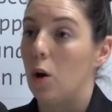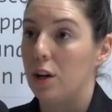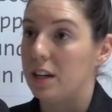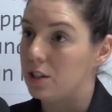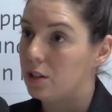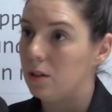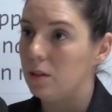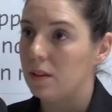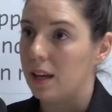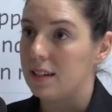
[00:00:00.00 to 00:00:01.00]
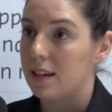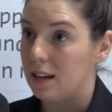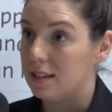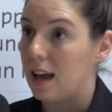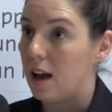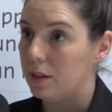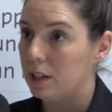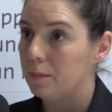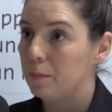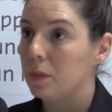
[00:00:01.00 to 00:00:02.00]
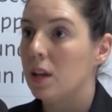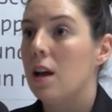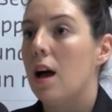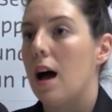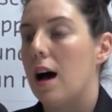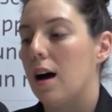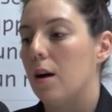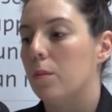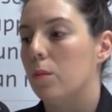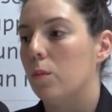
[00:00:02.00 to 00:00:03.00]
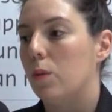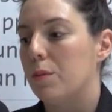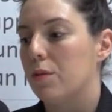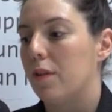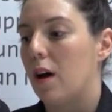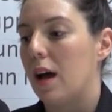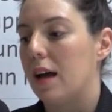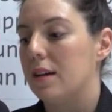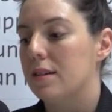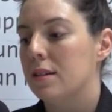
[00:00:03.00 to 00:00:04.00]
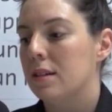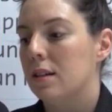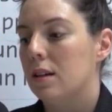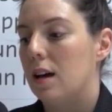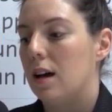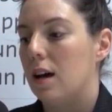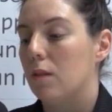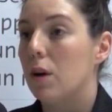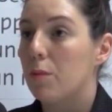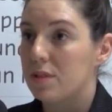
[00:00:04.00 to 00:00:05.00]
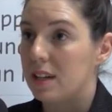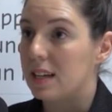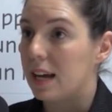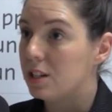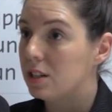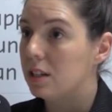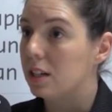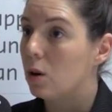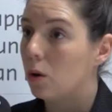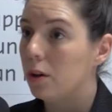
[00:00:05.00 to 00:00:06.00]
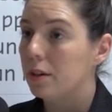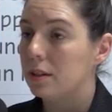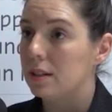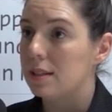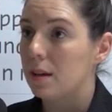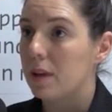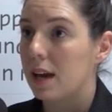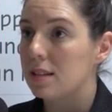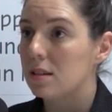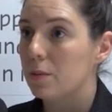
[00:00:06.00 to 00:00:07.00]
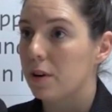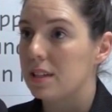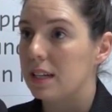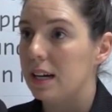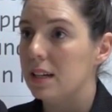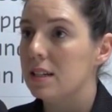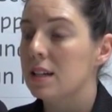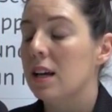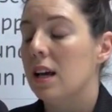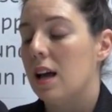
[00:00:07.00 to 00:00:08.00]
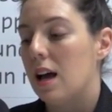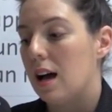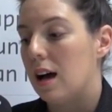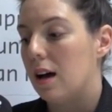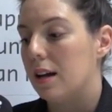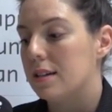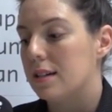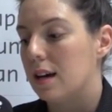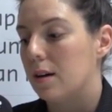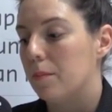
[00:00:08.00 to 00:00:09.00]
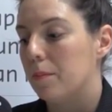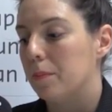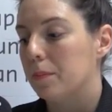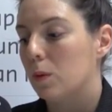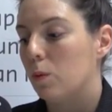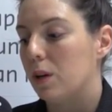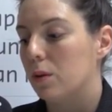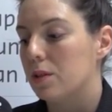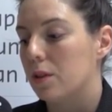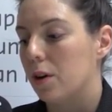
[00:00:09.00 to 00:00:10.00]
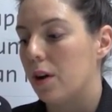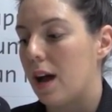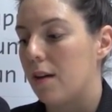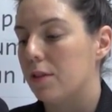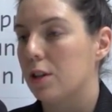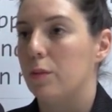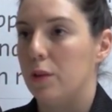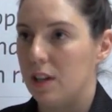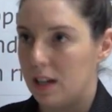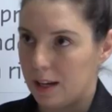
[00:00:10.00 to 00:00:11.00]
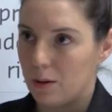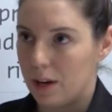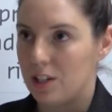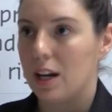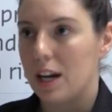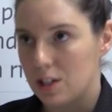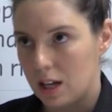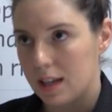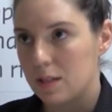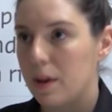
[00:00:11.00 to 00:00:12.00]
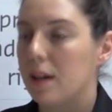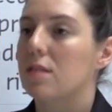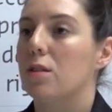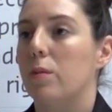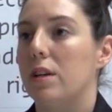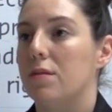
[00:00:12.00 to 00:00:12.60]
on an issue that tenants are having. We provide representation in court in some cases where it's needed. And we also have the community legal education aspect, so we